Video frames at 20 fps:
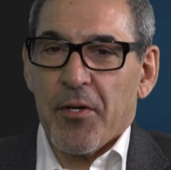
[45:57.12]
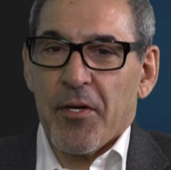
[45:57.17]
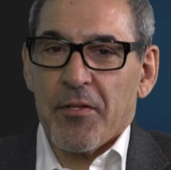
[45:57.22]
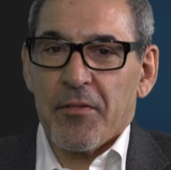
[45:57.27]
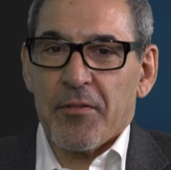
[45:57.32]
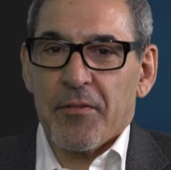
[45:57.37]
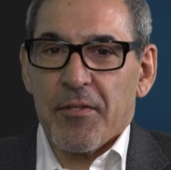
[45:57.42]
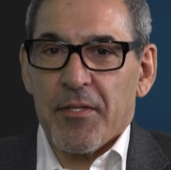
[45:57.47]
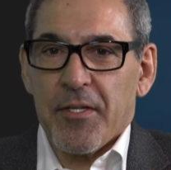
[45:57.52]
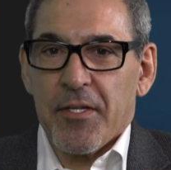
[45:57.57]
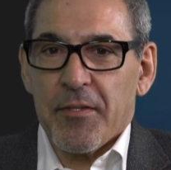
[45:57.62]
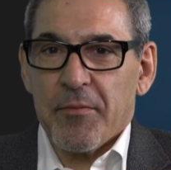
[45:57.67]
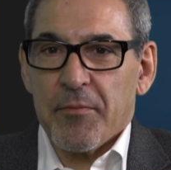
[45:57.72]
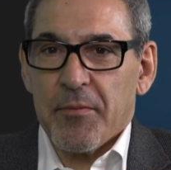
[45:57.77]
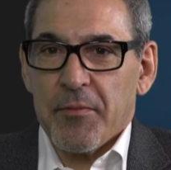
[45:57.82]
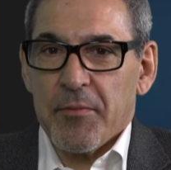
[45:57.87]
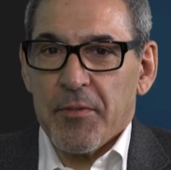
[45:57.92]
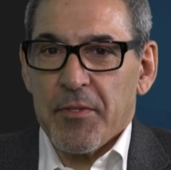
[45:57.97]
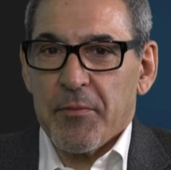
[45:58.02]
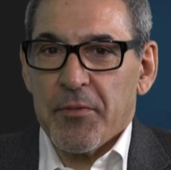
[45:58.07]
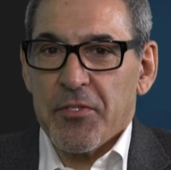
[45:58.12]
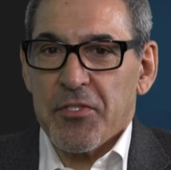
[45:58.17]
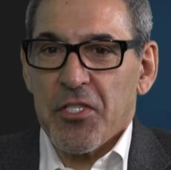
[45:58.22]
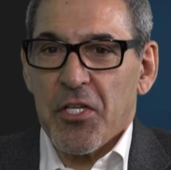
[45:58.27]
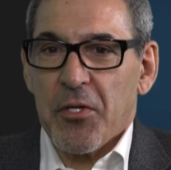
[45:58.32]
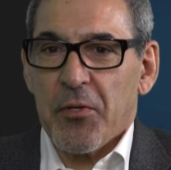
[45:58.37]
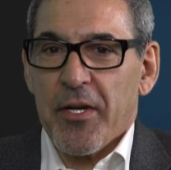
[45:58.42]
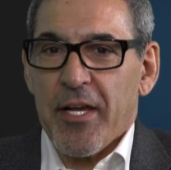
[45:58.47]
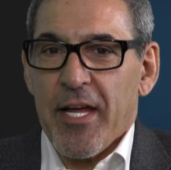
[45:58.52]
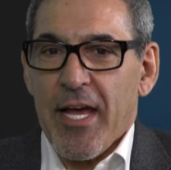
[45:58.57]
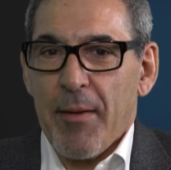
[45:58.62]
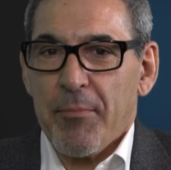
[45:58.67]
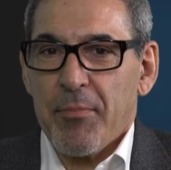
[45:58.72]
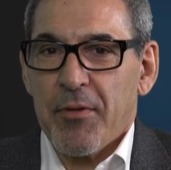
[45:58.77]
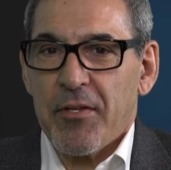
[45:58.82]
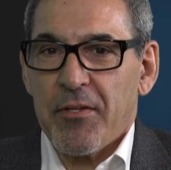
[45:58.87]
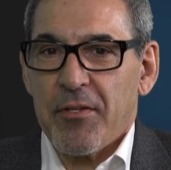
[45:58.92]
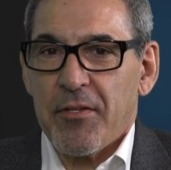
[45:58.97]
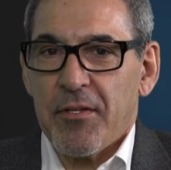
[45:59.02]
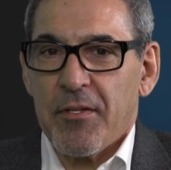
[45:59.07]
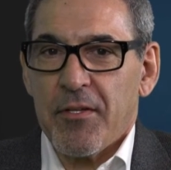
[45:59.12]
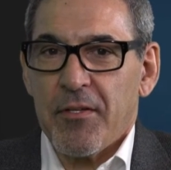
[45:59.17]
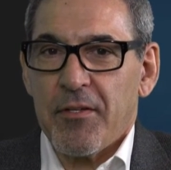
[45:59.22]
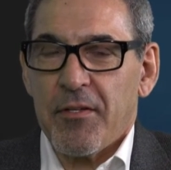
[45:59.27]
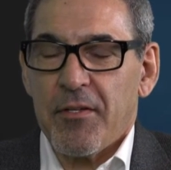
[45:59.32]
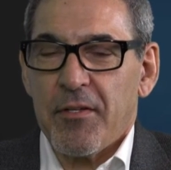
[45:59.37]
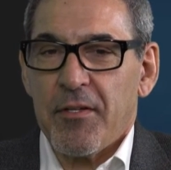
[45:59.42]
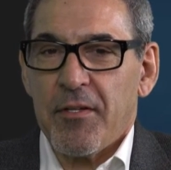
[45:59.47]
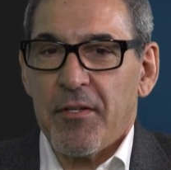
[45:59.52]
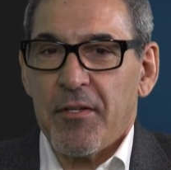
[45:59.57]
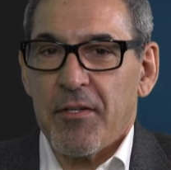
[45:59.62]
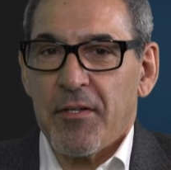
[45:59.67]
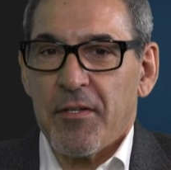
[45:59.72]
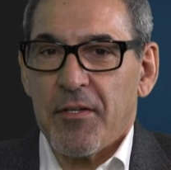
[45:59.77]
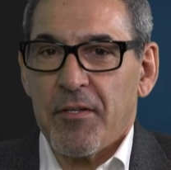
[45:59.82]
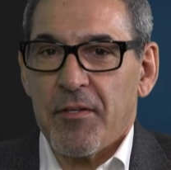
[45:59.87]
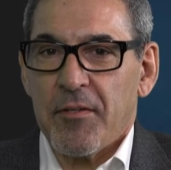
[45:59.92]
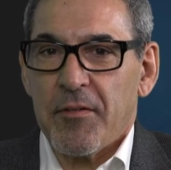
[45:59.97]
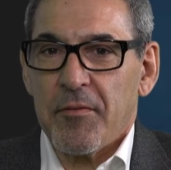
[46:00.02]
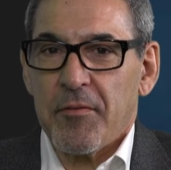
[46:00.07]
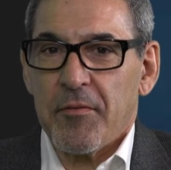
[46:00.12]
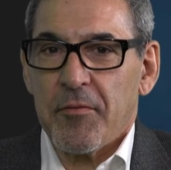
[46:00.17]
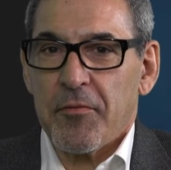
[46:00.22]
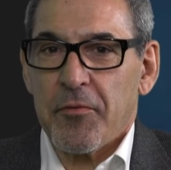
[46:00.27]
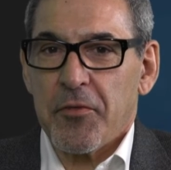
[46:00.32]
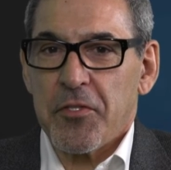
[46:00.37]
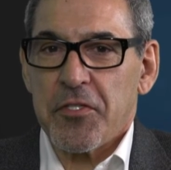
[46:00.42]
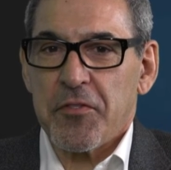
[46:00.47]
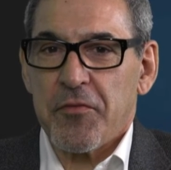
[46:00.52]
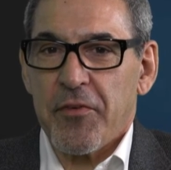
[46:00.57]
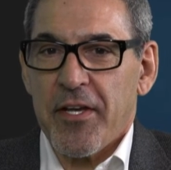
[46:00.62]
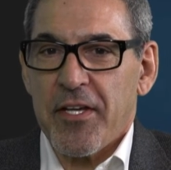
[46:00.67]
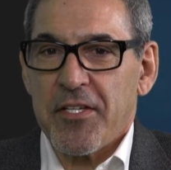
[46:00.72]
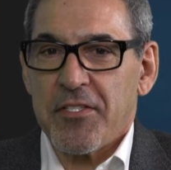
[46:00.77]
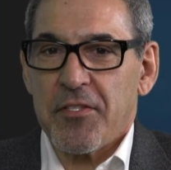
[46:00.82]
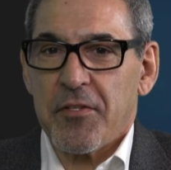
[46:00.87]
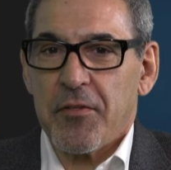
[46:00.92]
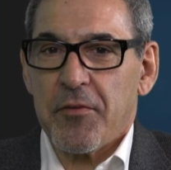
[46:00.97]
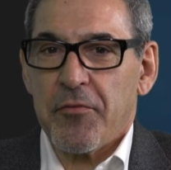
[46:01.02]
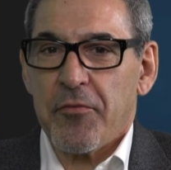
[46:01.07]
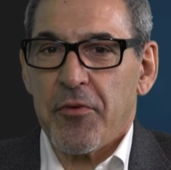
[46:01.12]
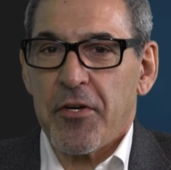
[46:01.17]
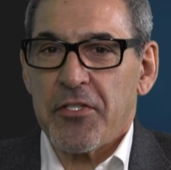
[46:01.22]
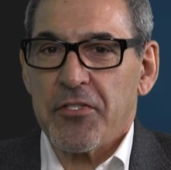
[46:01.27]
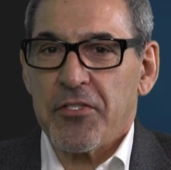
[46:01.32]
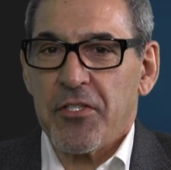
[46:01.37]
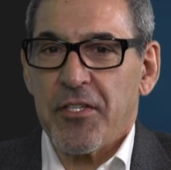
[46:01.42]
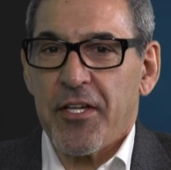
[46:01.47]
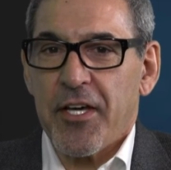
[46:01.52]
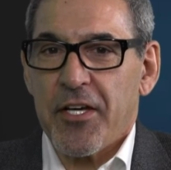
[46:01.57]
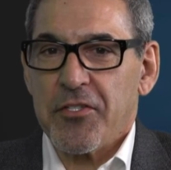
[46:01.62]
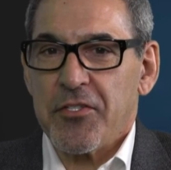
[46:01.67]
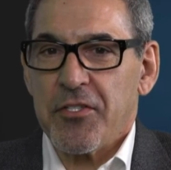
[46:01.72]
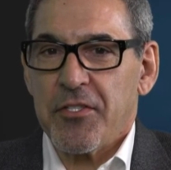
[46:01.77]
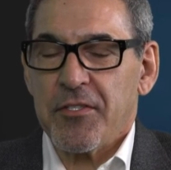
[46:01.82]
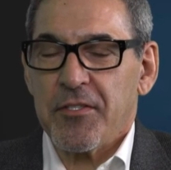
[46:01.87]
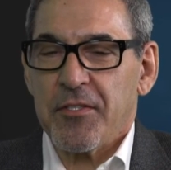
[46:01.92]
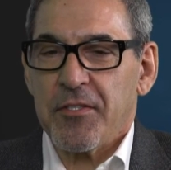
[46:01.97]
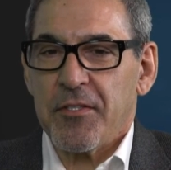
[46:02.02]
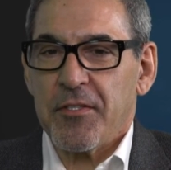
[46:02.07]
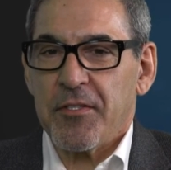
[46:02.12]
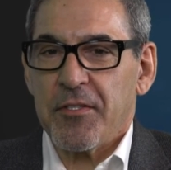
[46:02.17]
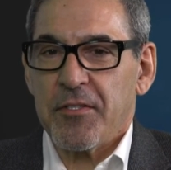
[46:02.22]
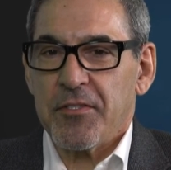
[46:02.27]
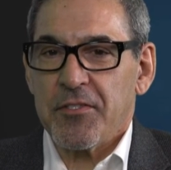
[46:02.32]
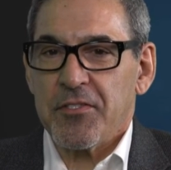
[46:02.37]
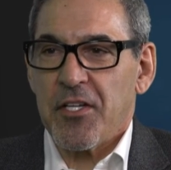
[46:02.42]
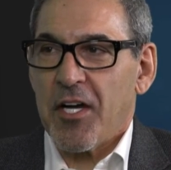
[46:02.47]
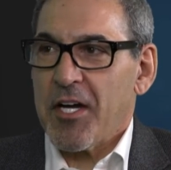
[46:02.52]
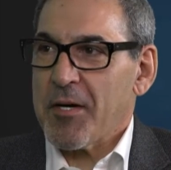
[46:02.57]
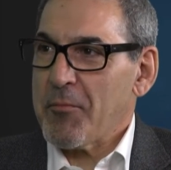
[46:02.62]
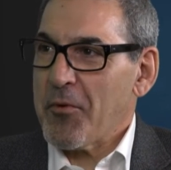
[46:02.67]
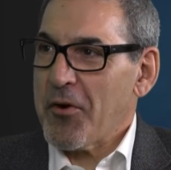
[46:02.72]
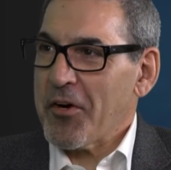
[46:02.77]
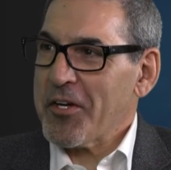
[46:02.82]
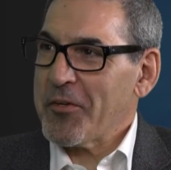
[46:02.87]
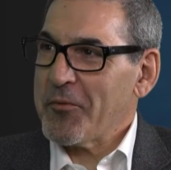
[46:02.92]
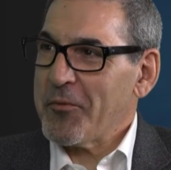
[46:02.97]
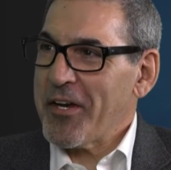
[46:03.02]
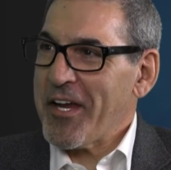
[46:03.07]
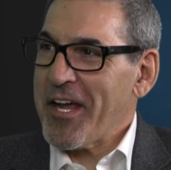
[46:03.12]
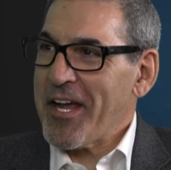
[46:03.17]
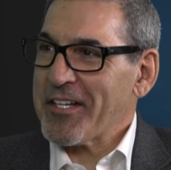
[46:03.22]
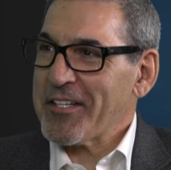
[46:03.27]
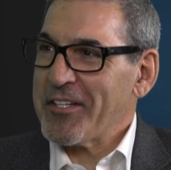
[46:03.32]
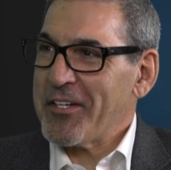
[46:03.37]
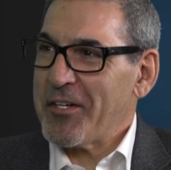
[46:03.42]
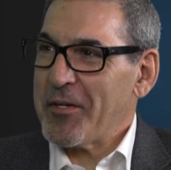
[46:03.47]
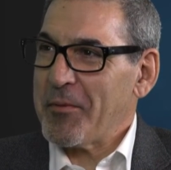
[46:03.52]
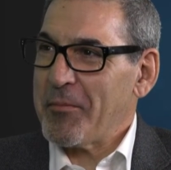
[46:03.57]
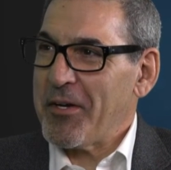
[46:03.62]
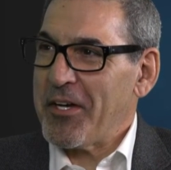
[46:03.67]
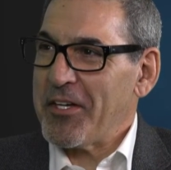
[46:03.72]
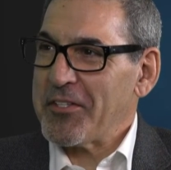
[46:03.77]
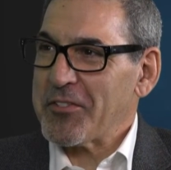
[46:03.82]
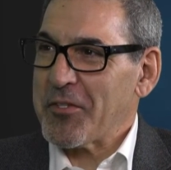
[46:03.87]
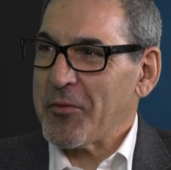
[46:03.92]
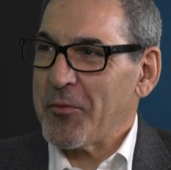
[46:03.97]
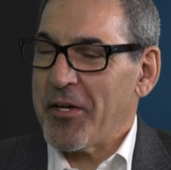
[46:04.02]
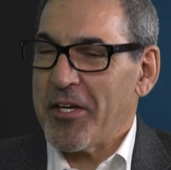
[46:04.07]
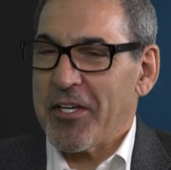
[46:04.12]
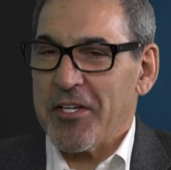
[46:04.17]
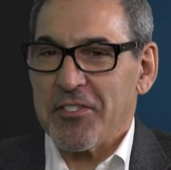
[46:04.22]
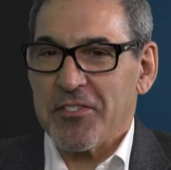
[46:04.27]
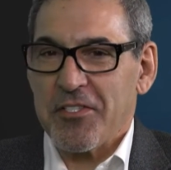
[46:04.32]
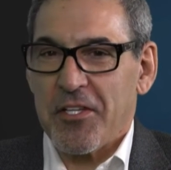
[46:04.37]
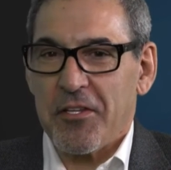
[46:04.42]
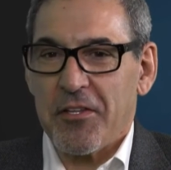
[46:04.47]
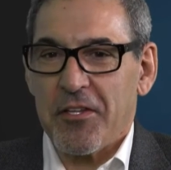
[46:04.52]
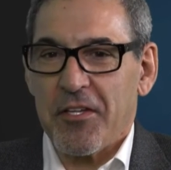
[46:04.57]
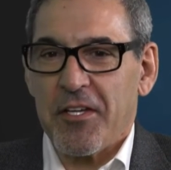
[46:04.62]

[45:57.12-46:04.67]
Well, we saw what happened in the first phase of the French election. The stock market reacted in a positive way because they